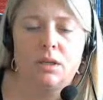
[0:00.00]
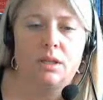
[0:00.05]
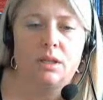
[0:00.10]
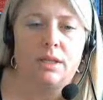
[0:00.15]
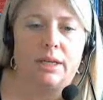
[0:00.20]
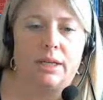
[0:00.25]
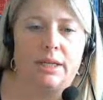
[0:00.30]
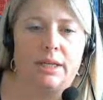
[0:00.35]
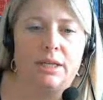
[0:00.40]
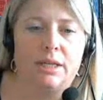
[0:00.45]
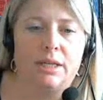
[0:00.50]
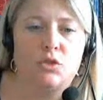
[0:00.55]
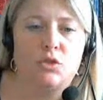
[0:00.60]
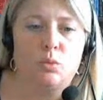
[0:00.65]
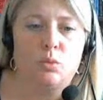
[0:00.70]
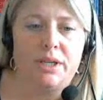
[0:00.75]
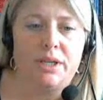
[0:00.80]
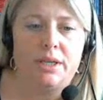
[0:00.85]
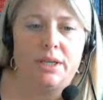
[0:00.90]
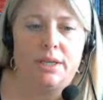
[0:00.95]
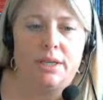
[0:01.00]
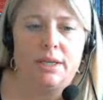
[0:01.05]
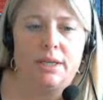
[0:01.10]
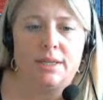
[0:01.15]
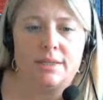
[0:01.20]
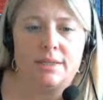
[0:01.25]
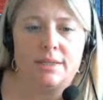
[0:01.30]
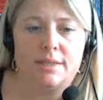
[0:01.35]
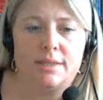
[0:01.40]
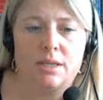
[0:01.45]
that each week
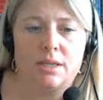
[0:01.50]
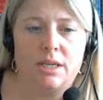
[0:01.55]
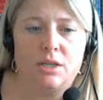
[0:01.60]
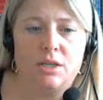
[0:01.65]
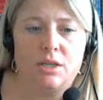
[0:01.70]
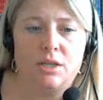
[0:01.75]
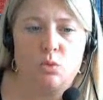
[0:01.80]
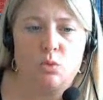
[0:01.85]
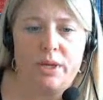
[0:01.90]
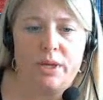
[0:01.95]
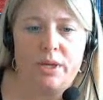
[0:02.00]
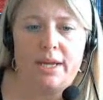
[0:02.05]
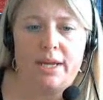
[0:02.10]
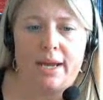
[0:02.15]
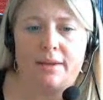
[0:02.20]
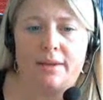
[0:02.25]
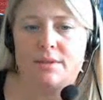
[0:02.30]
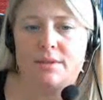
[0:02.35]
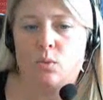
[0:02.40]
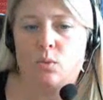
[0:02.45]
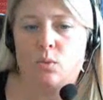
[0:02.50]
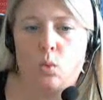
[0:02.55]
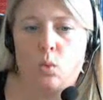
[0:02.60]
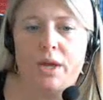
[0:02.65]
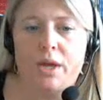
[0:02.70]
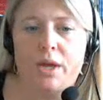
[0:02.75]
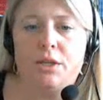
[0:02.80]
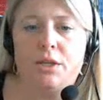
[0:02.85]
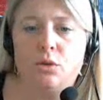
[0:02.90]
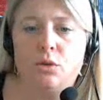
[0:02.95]
has
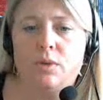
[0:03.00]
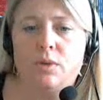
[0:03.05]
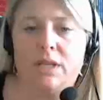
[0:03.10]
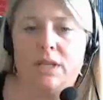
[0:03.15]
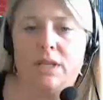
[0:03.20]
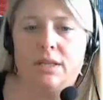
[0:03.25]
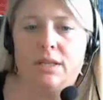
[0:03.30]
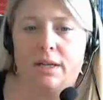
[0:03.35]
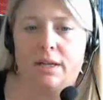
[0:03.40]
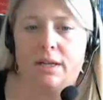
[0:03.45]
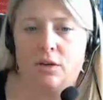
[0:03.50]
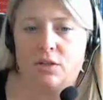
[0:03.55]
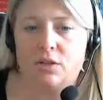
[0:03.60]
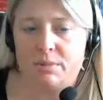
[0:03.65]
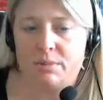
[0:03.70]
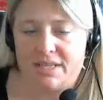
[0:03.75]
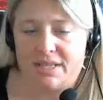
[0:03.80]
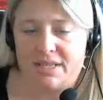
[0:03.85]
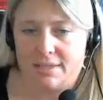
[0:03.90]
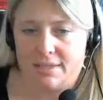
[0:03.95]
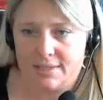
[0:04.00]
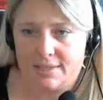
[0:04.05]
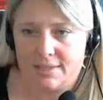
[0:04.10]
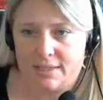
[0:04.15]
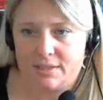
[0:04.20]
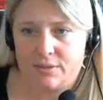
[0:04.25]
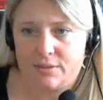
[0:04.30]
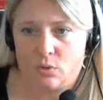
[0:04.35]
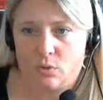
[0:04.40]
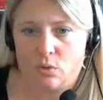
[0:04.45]
what you need there to be
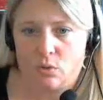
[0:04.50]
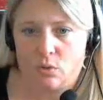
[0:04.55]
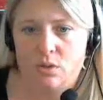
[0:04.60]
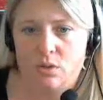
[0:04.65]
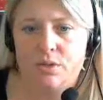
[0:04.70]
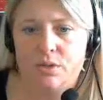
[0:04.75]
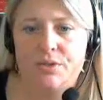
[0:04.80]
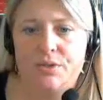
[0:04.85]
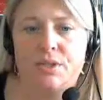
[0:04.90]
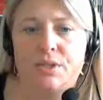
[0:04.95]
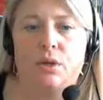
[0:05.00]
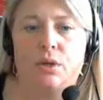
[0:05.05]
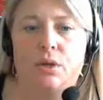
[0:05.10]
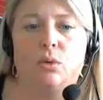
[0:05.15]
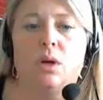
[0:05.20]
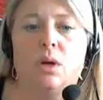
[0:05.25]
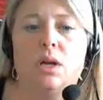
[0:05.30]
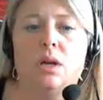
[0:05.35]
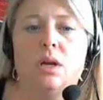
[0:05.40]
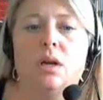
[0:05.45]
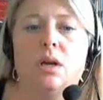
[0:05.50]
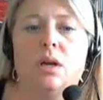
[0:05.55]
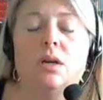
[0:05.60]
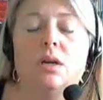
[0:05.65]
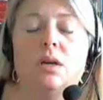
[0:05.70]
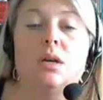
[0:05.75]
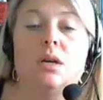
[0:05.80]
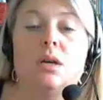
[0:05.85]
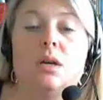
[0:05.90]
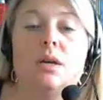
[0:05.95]
successful. So
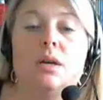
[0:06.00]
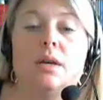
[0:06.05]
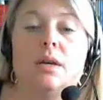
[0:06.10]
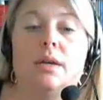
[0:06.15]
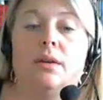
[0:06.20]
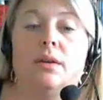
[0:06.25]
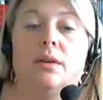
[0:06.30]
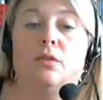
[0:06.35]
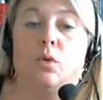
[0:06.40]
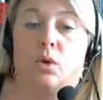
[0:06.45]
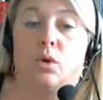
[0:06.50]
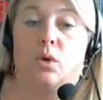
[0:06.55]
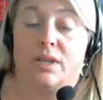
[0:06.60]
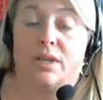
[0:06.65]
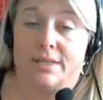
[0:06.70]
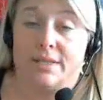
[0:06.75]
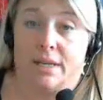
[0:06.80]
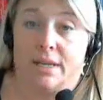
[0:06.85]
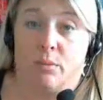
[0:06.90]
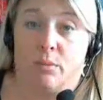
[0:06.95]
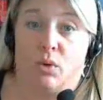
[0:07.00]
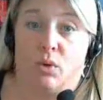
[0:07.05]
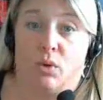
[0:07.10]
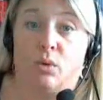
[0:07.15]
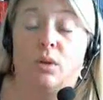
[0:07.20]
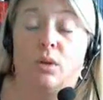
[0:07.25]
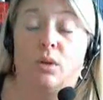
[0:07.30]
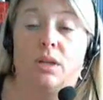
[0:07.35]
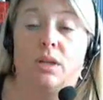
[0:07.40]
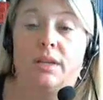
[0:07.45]
for
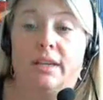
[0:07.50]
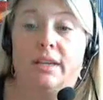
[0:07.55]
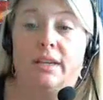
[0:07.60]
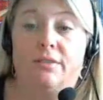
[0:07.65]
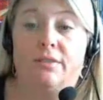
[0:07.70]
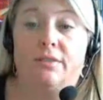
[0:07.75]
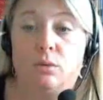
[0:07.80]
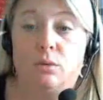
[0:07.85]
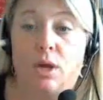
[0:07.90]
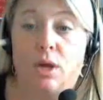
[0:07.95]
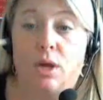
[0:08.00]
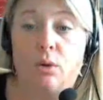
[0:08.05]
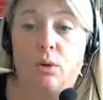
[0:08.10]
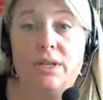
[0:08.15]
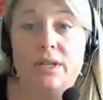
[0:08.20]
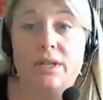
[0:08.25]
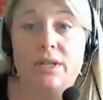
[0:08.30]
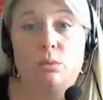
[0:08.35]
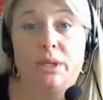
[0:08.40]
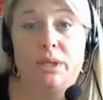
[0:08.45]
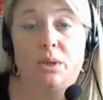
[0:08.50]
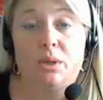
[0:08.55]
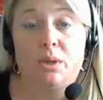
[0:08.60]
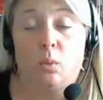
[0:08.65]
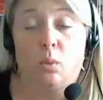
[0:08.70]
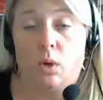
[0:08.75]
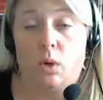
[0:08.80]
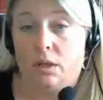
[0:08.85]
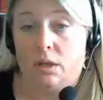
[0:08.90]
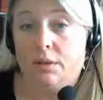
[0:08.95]
example, if you go into week
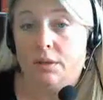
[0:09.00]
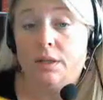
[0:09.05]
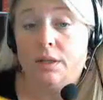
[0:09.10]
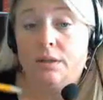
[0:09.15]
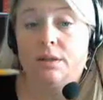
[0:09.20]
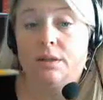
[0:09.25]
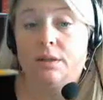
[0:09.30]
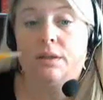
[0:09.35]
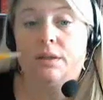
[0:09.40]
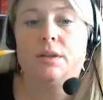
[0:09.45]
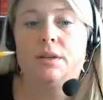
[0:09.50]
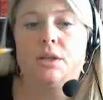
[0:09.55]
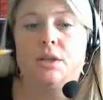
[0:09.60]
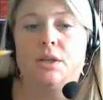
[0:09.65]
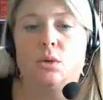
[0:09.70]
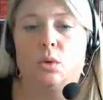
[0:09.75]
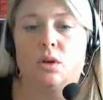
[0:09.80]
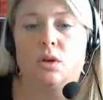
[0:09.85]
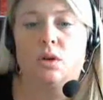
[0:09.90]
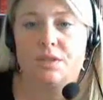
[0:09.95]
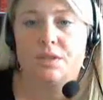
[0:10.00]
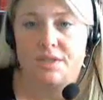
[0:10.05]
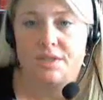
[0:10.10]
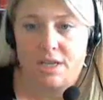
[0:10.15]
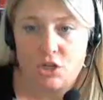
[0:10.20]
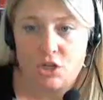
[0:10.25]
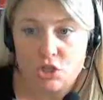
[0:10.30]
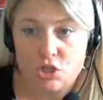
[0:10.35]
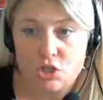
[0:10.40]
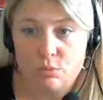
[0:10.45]
one, your
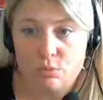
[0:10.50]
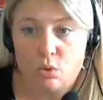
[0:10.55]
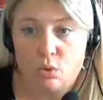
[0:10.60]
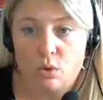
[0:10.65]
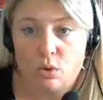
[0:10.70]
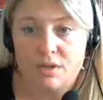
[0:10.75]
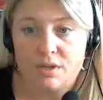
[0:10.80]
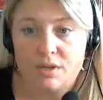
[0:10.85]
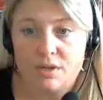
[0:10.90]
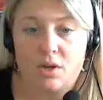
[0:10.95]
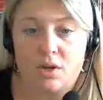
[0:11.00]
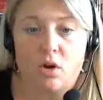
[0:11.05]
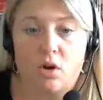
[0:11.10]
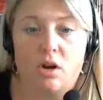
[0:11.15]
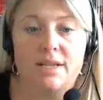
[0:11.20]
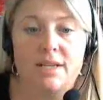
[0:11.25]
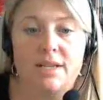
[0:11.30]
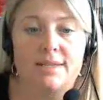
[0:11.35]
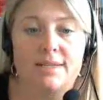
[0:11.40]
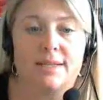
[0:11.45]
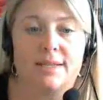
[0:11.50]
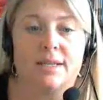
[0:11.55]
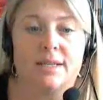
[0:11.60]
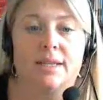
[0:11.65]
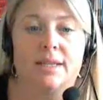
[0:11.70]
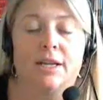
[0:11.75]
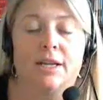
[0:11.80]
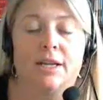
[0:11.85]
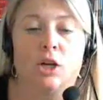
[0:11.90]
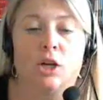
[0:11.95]
discussion board is already
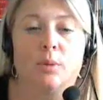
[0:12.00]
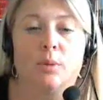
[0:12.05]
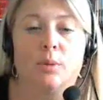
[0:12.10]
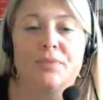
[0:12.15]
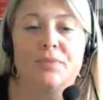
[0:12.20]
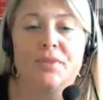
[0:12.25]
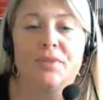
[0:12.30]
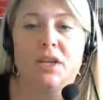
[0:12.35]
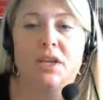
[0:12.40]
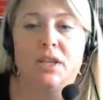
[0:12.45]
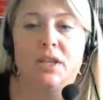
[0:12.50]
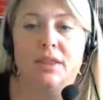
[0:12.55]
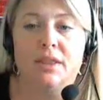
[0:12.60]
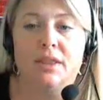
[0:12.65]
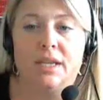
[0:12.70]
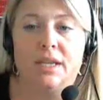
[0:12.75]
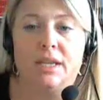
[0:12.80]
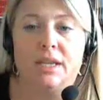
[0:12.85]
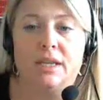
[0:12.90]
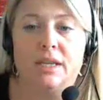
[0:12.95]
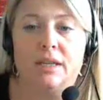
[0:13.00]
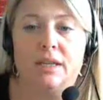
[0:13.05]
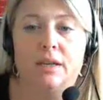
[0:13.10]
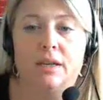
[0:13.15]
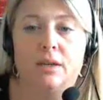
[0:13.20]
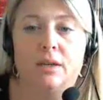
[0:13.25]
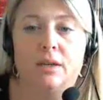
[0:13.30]
sitting there. The